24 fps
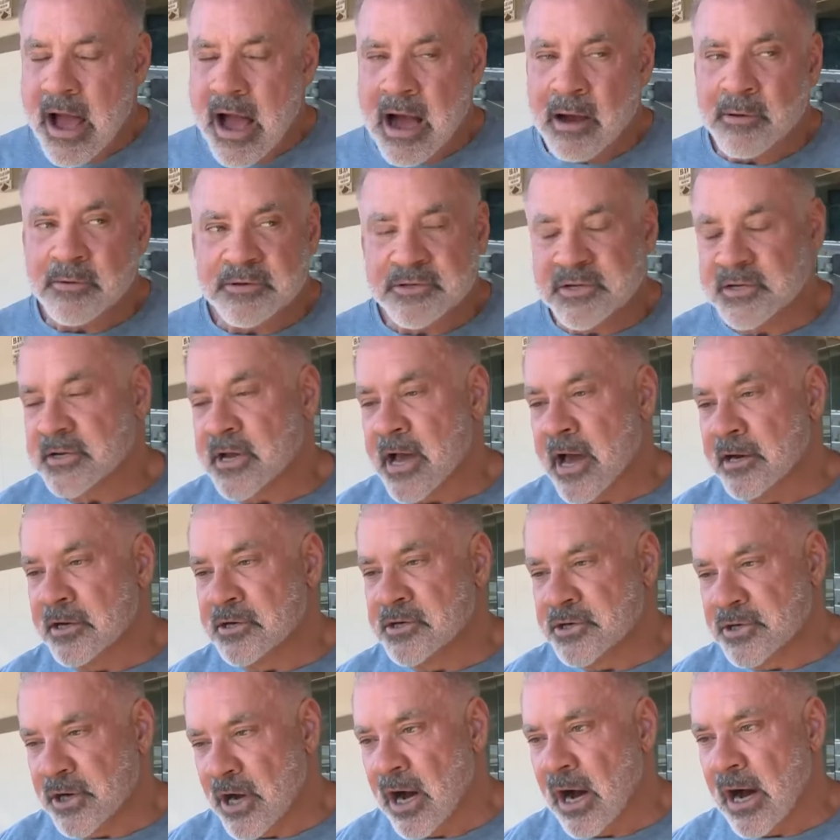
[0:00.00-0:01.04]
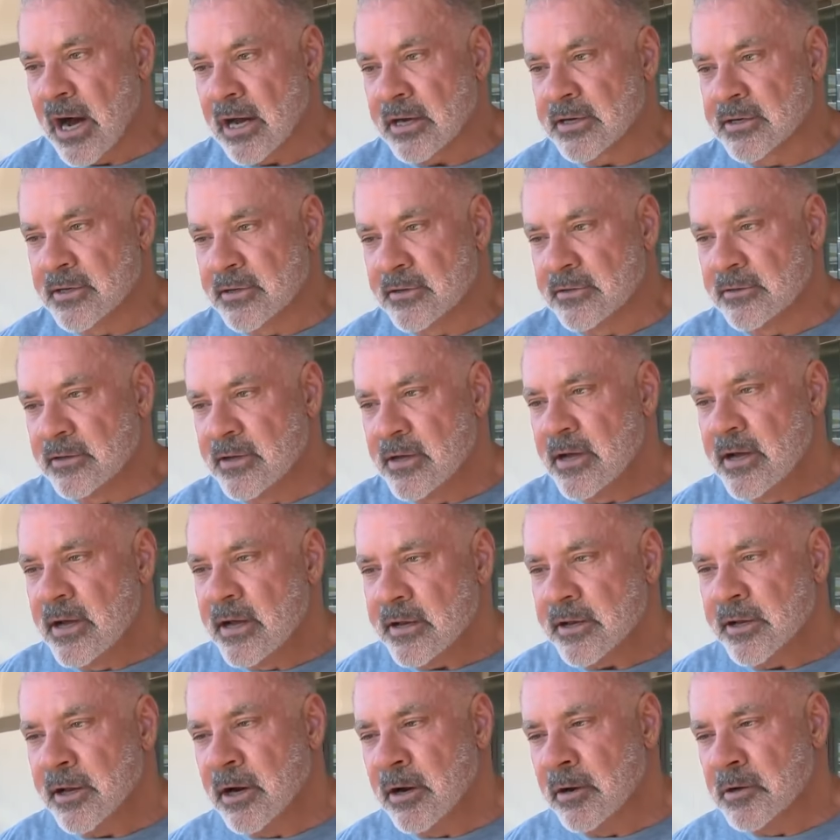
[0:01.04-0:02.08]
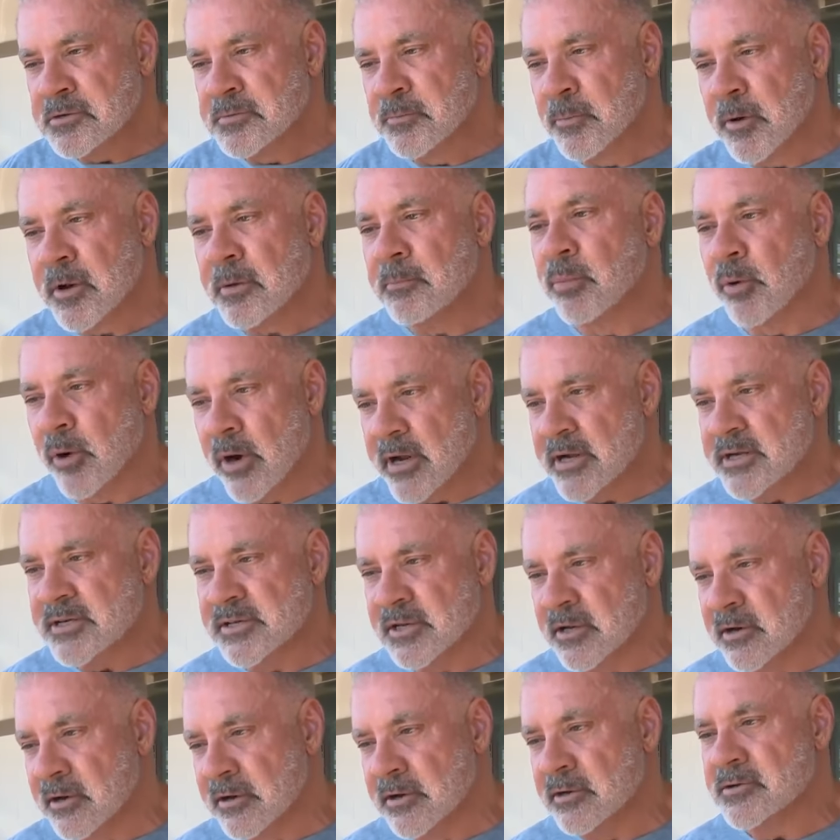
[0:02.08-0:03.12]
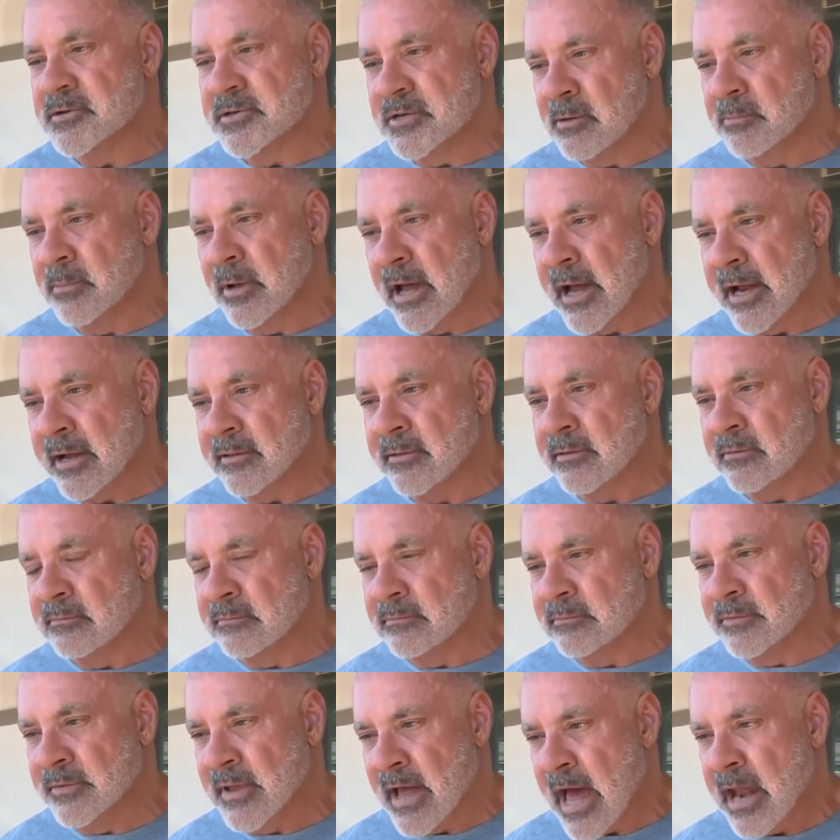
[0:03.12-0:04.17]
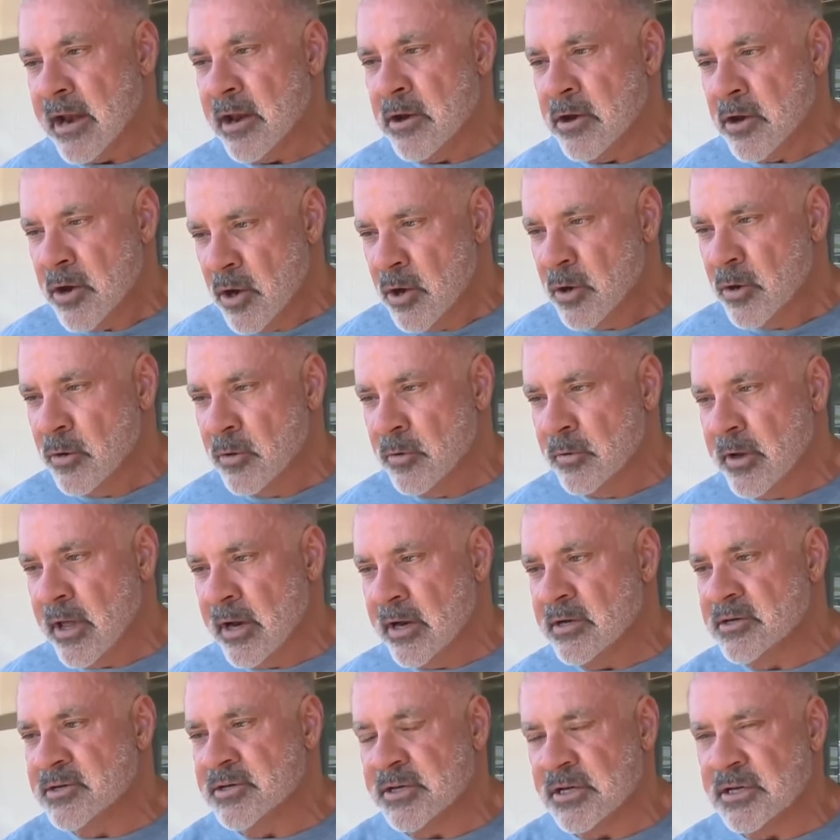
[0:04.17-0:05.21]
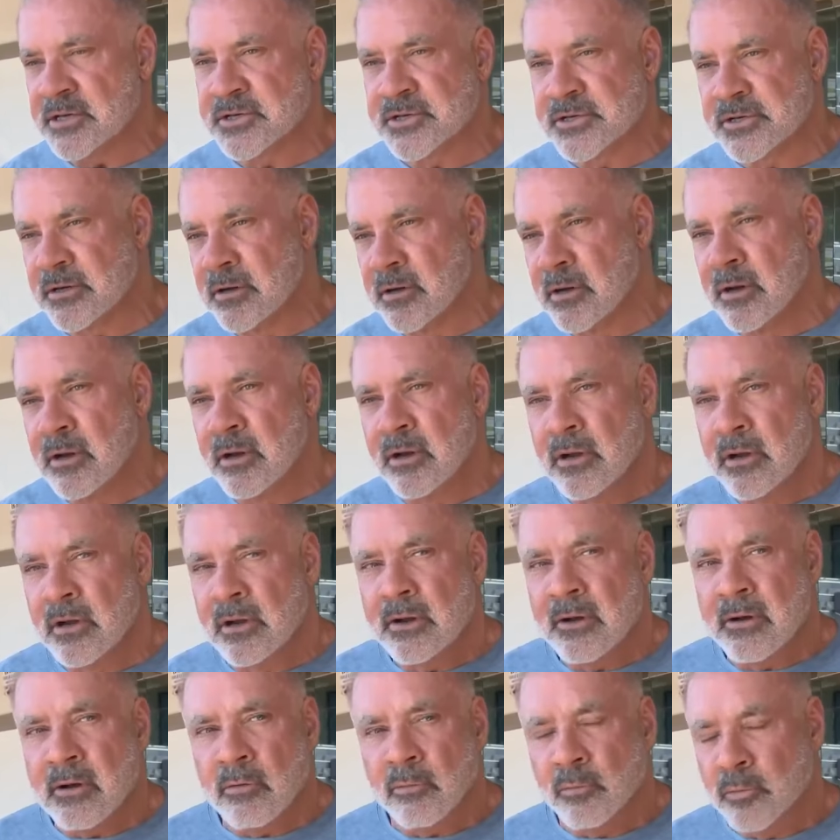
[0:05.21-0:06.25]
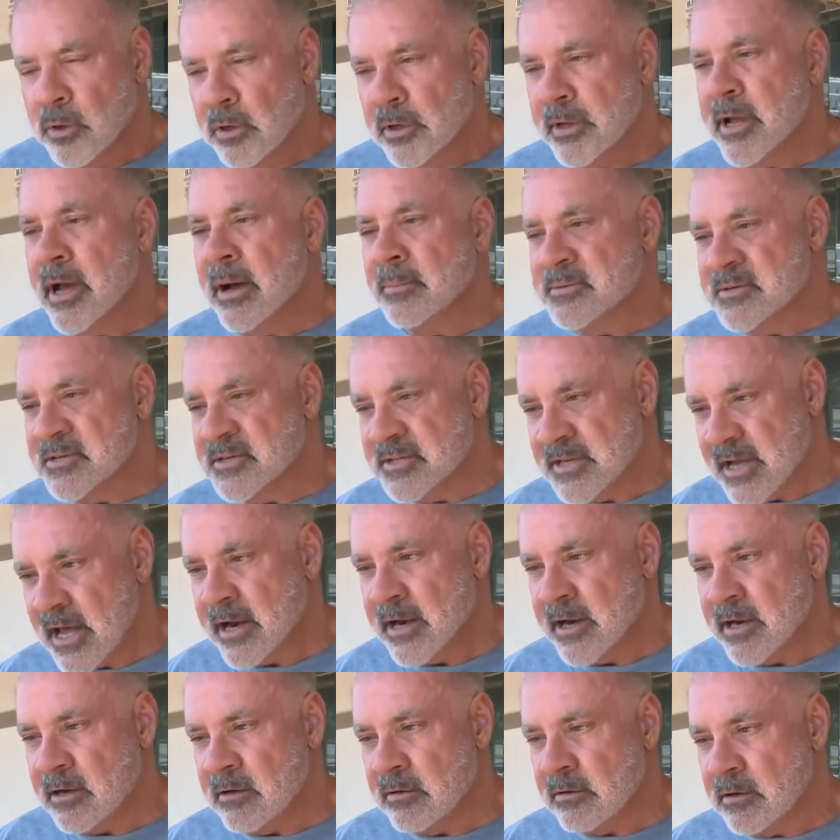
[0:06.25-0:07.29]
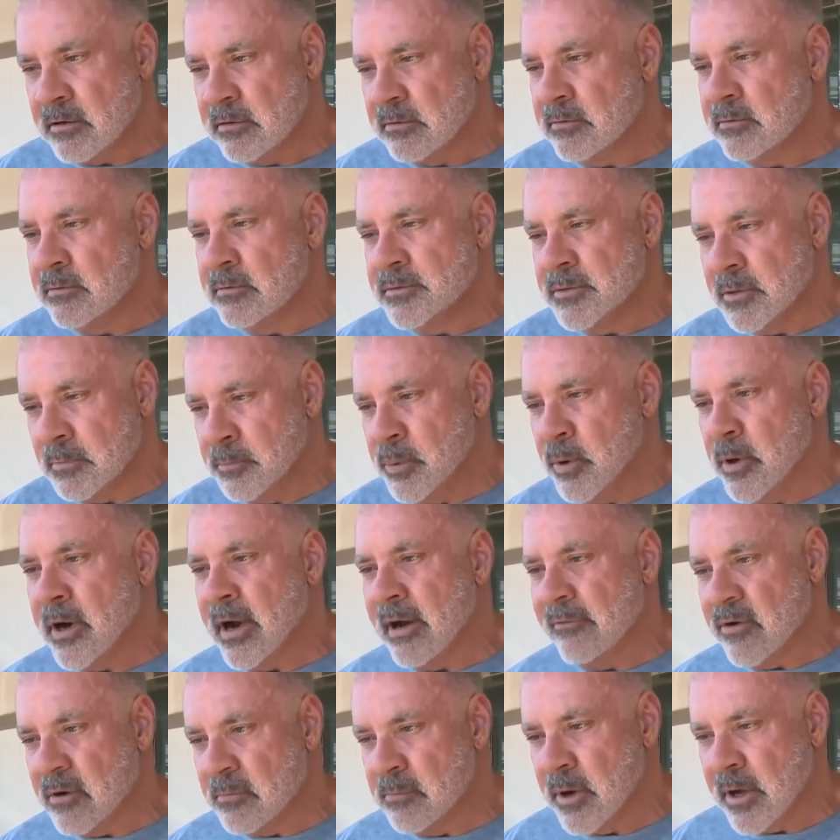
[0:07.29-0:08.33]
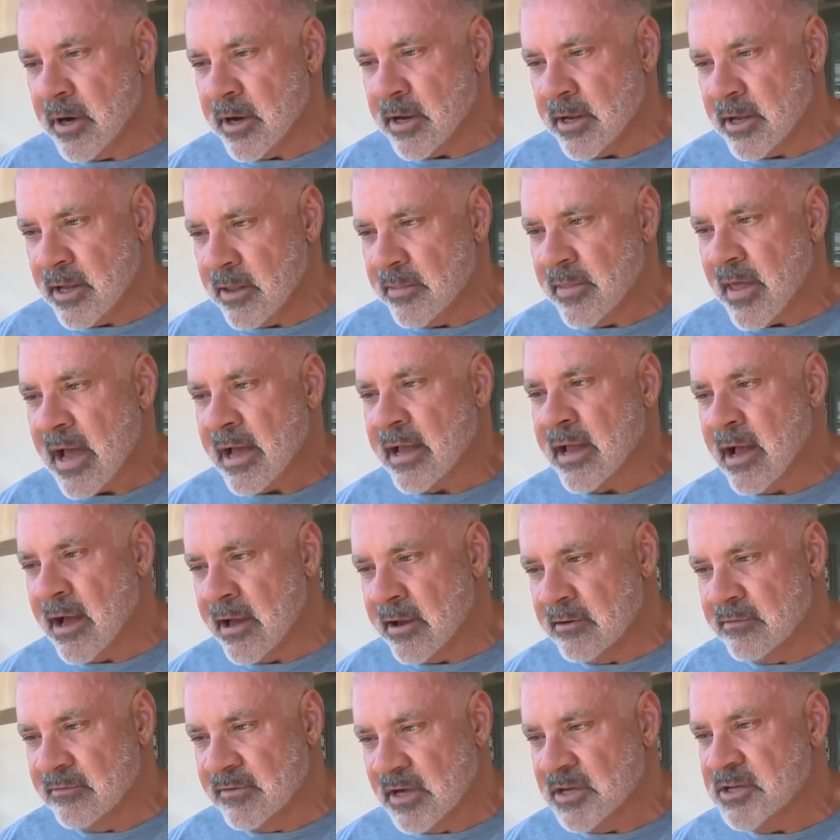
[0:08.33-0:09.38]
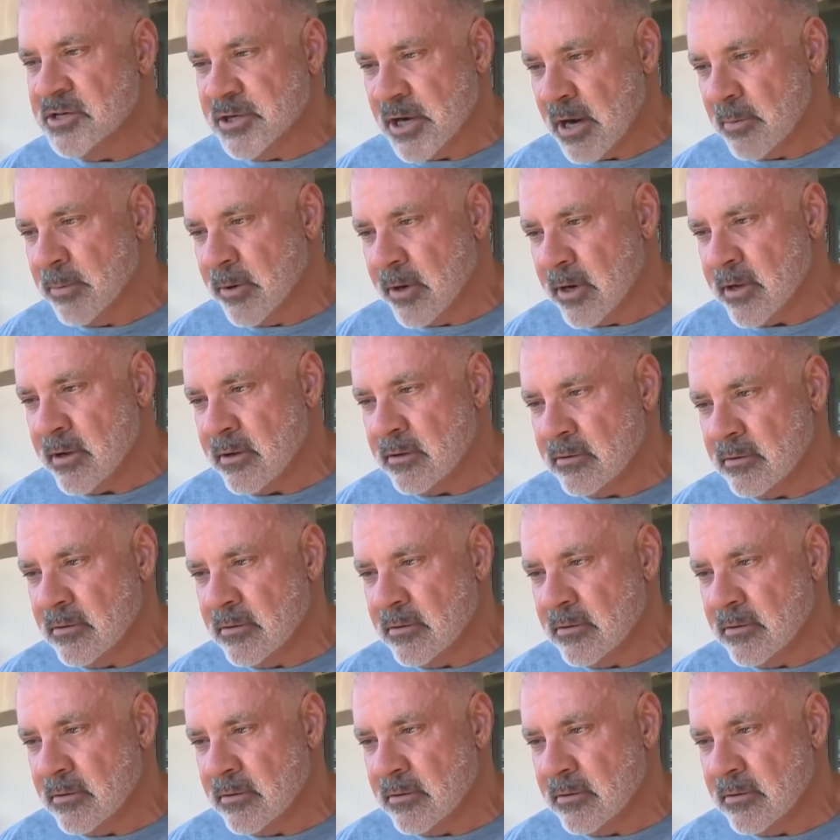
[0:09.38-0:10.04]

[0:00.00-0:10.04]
I was just kind of shocked. You know, it's pretty brazen to do something like that at noon, and it's just really upsetting to put everybody in that kind of a jeopardy.